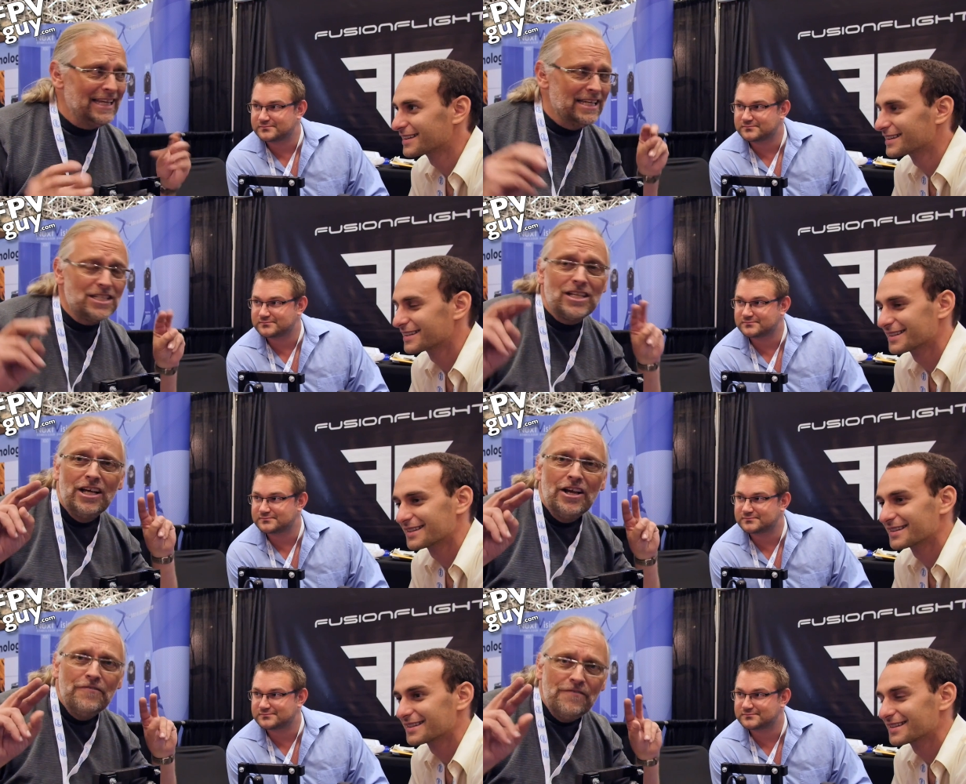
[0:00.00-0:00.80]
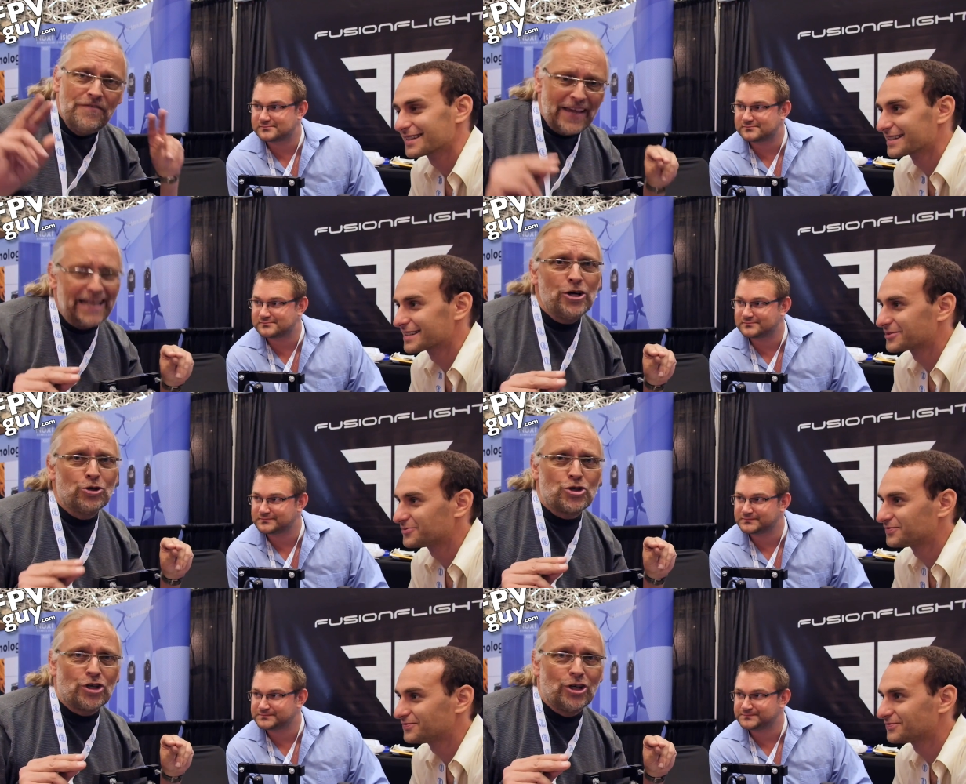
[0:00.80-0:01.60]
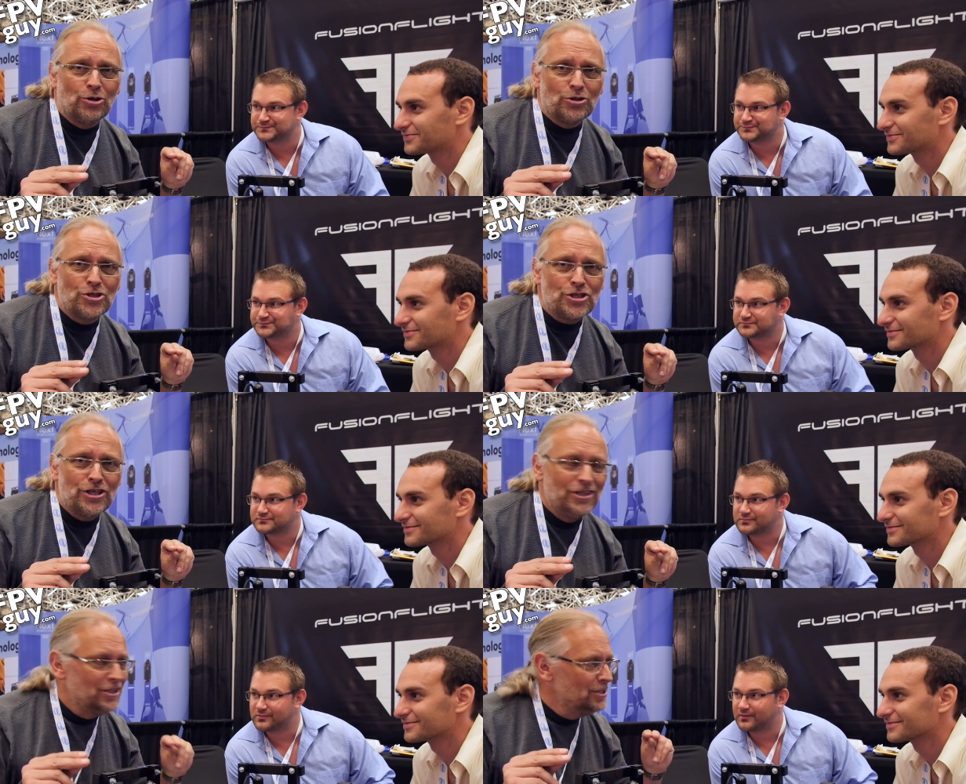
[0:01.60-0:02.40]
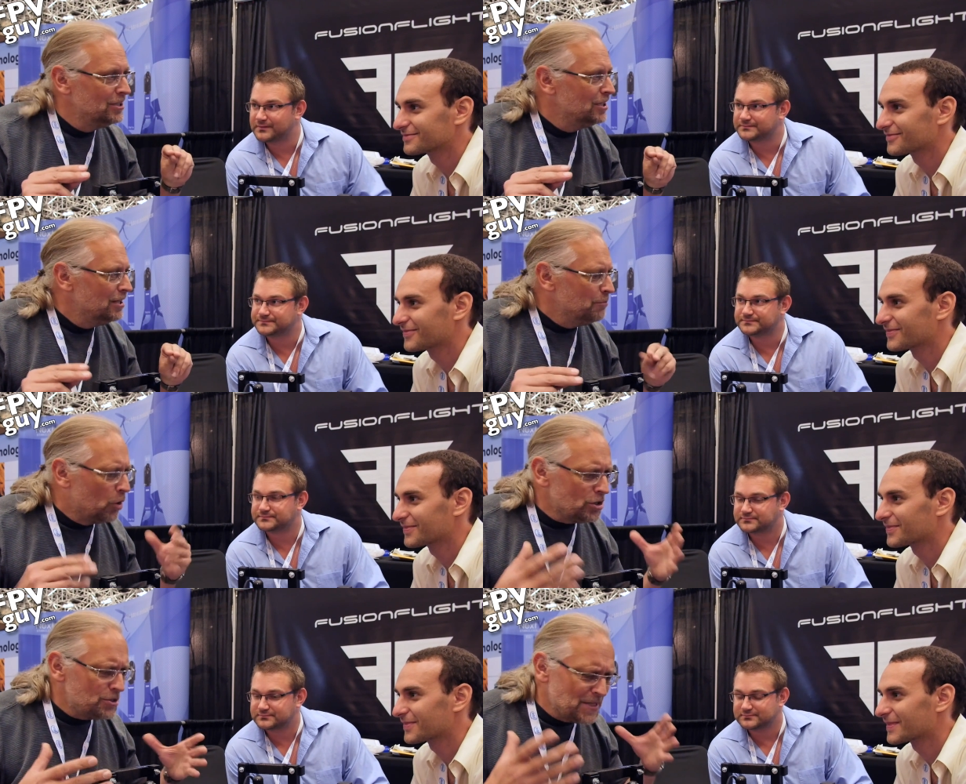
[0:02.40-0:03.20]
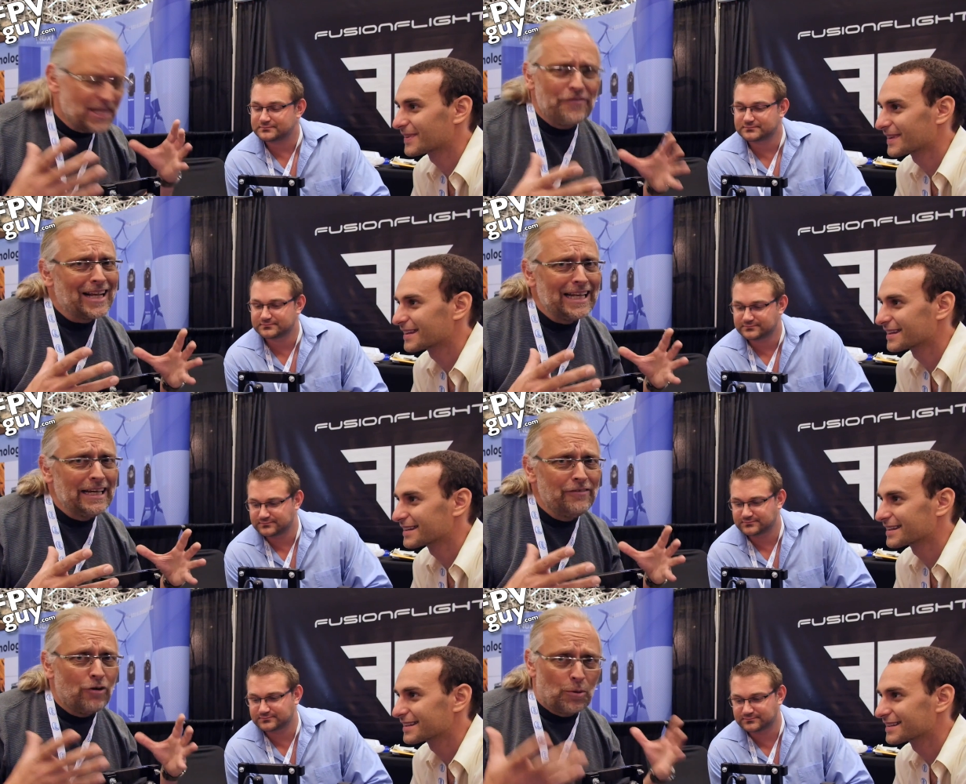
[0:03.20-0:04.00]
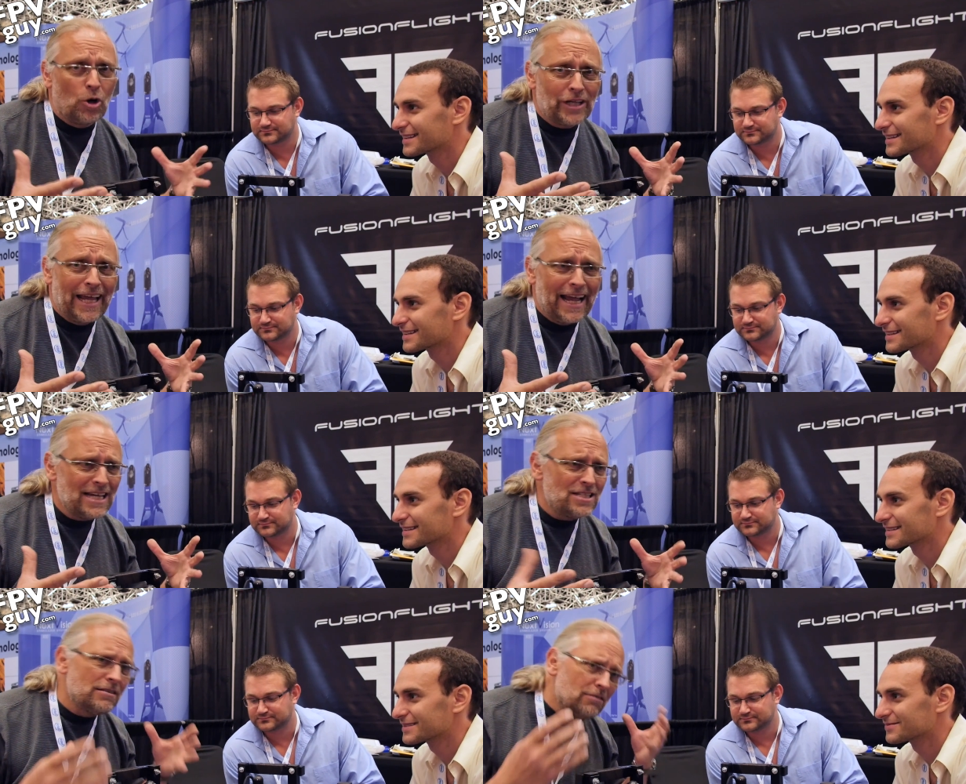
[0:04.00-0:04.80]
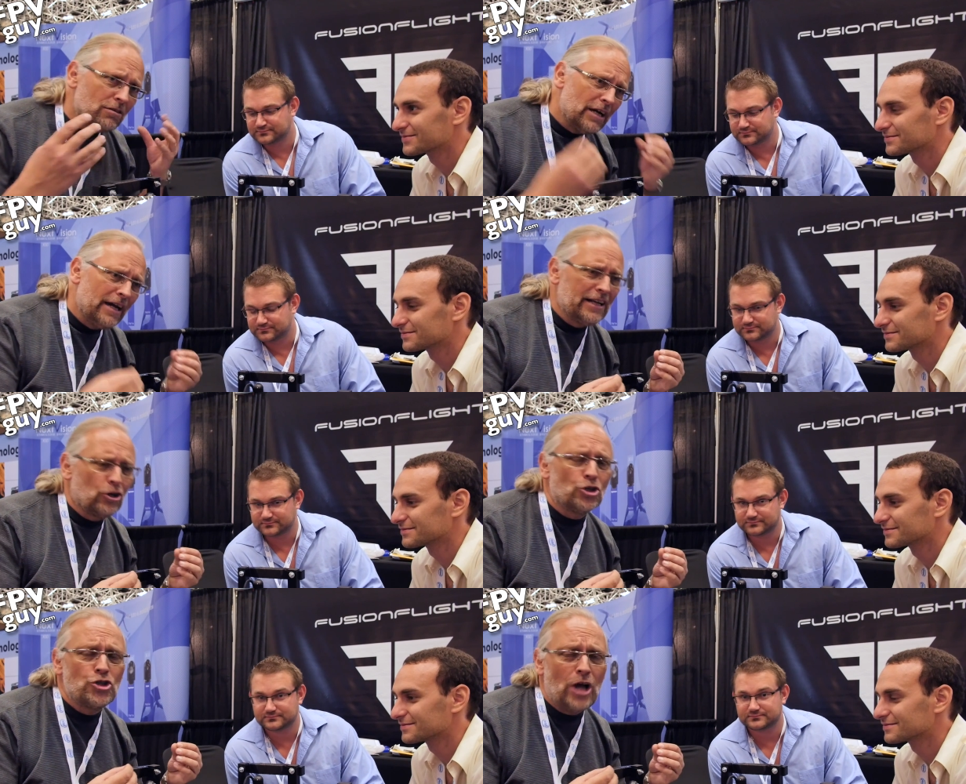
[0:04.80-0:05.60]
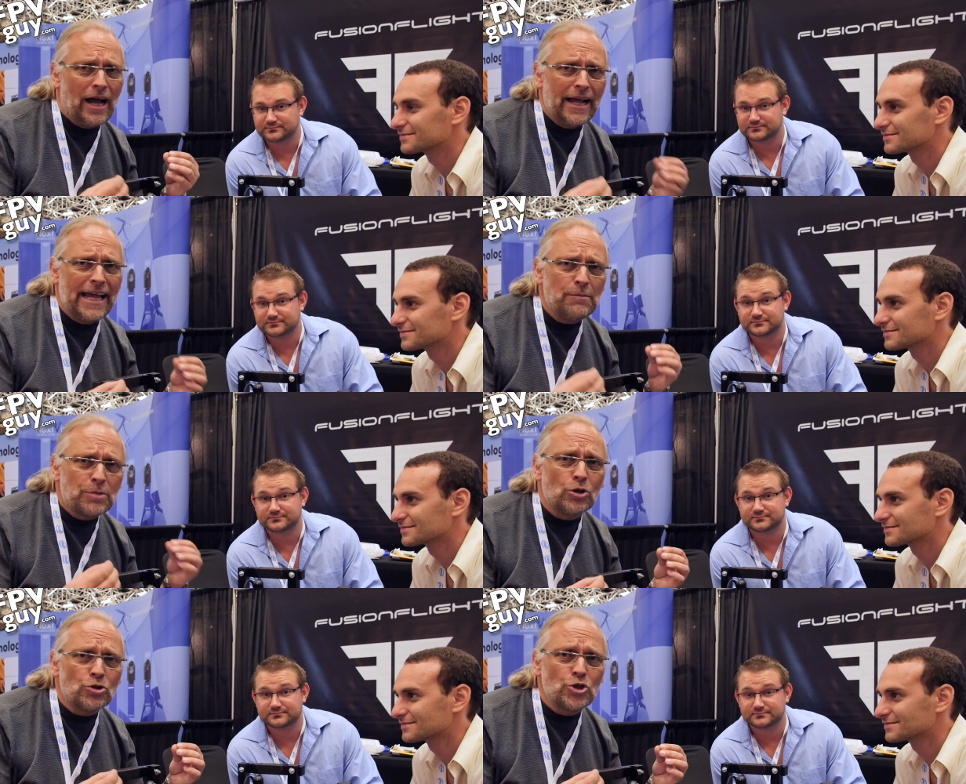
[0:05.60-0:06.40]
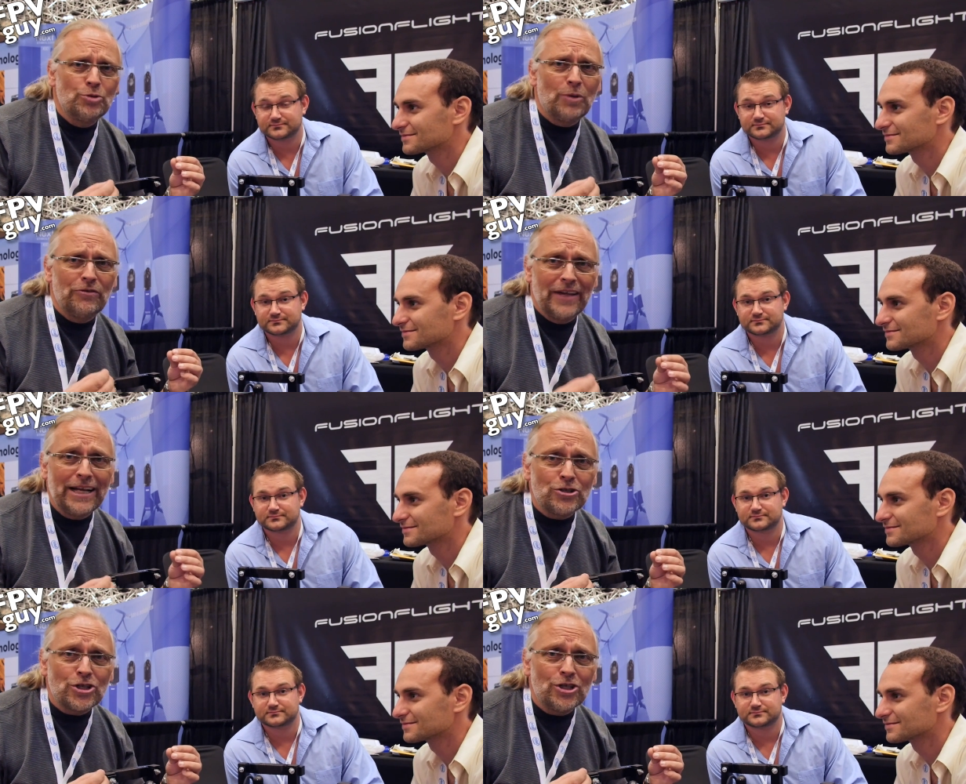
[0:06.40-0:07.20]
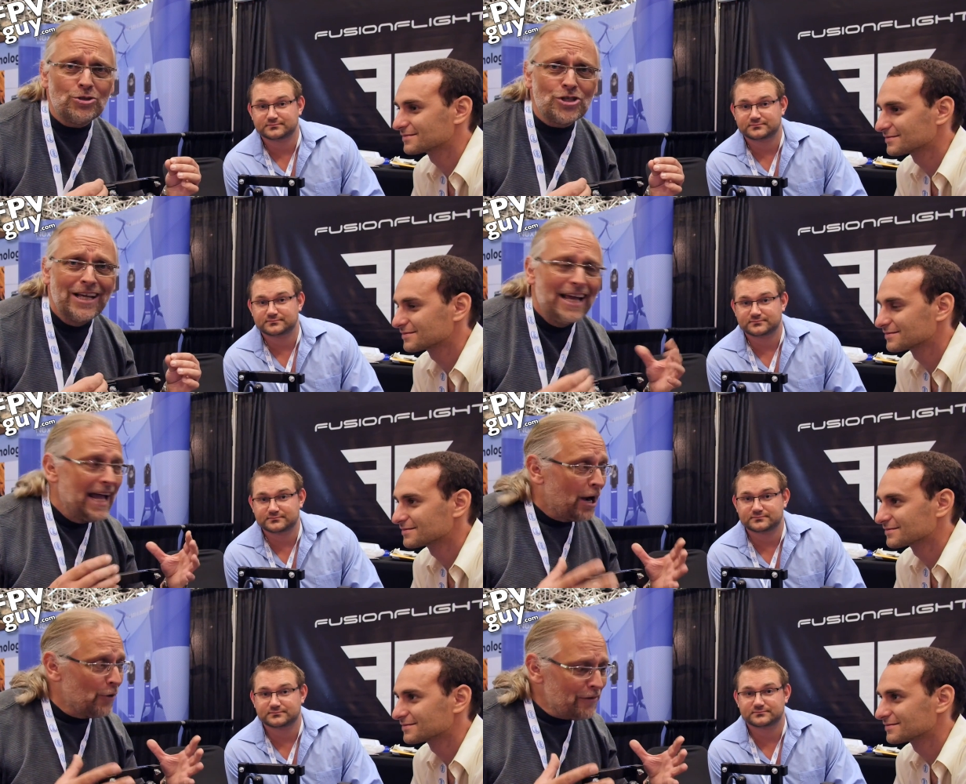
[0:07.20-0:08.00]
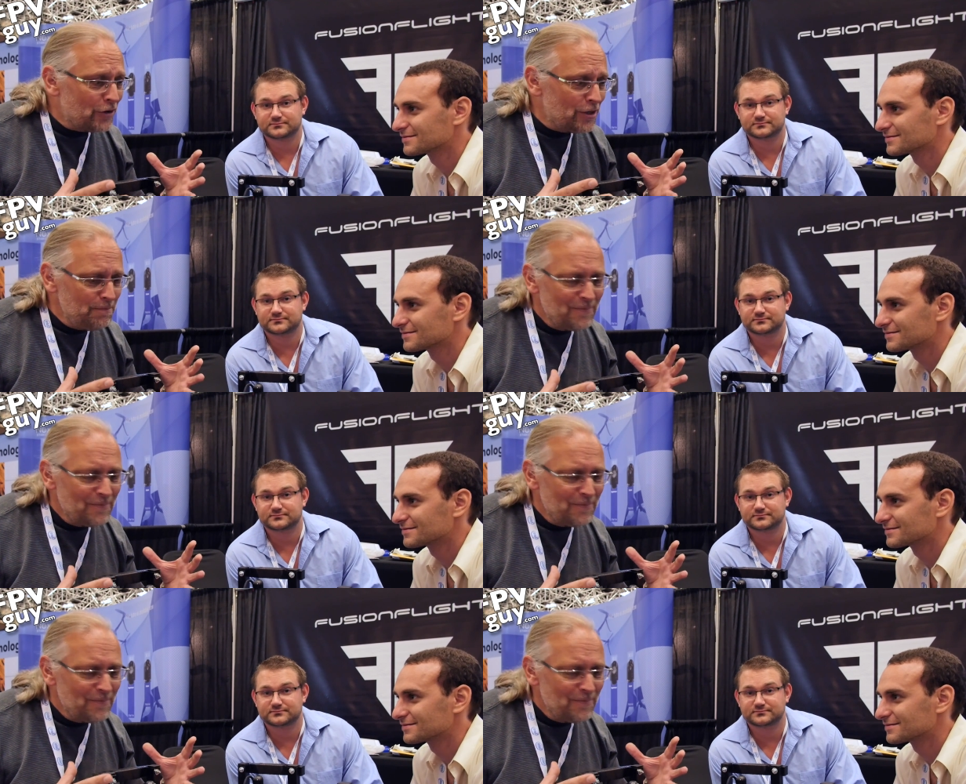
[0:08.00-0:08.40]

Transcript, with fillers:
Speaker 1: is video drones. More specifically for broadcast and high-end prosumer video drones. However,